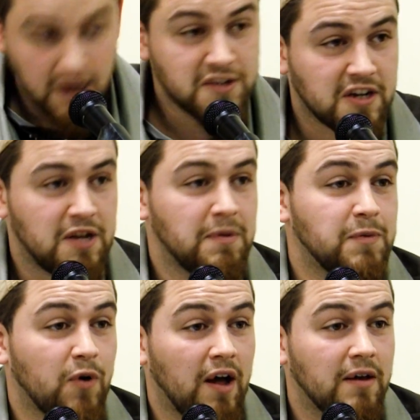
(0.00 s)
Aisha, can you
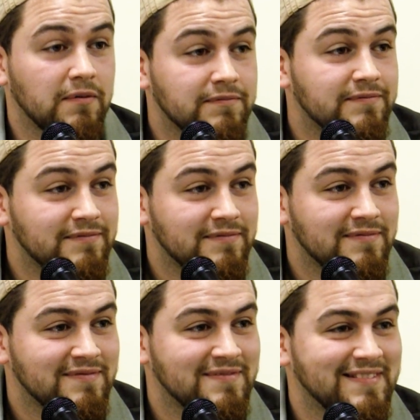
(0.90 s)
please be quiet?
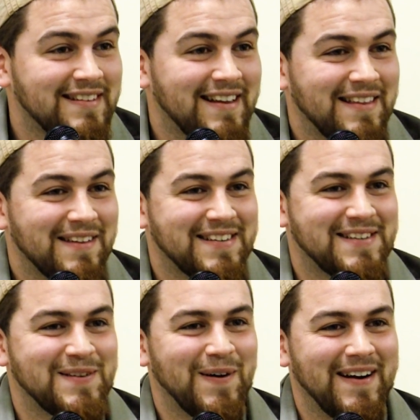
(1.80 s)
There's a
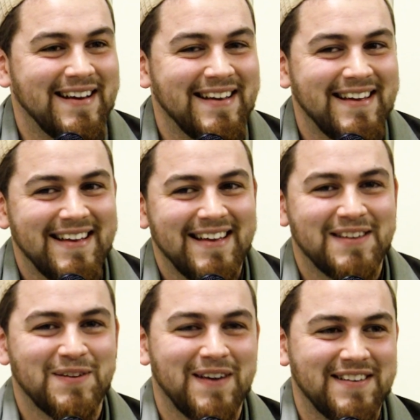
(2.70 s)
story.
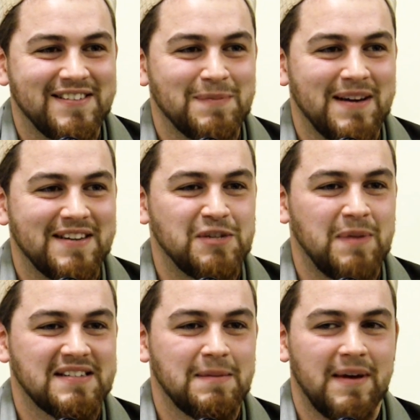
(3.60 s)
It's okay,
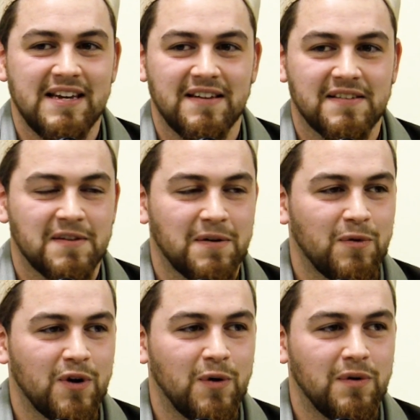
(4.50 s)
she's basically my niece, so
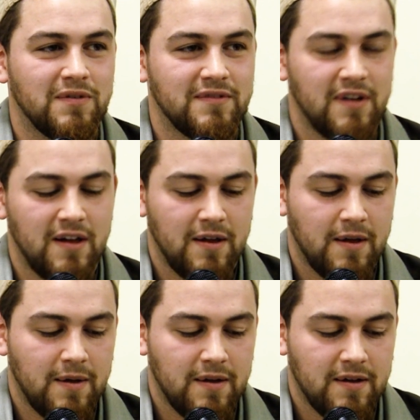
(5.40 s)
we're cool.
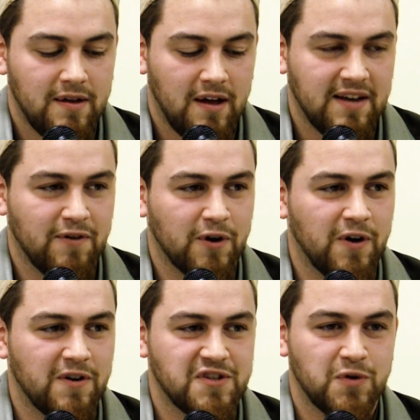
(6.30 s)
I'll give her
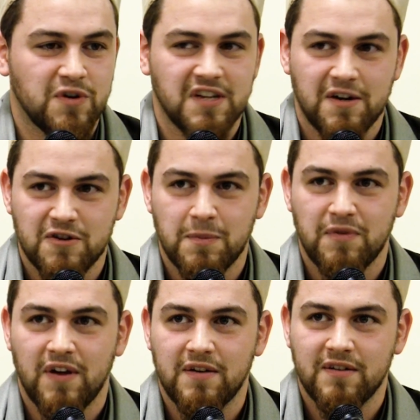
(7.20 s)
Curious George later, she'll
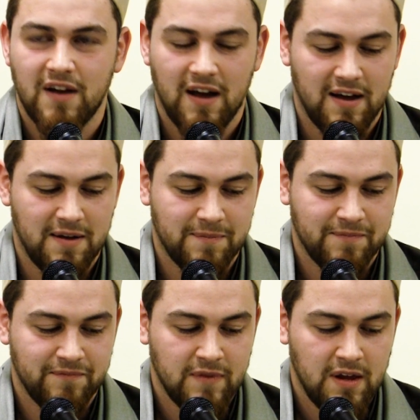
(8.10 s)
be fine.
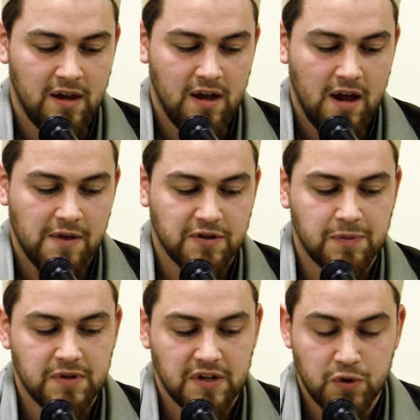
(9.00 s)
There's
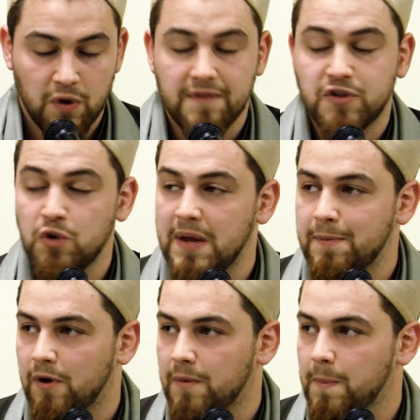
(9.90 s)
a story of 2
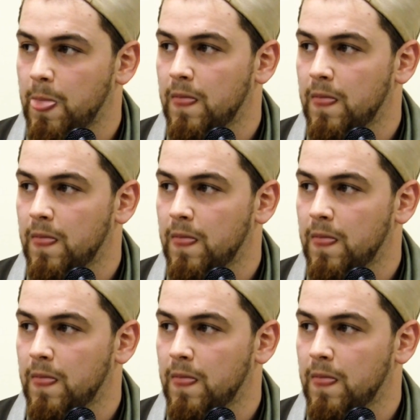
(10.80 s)
people.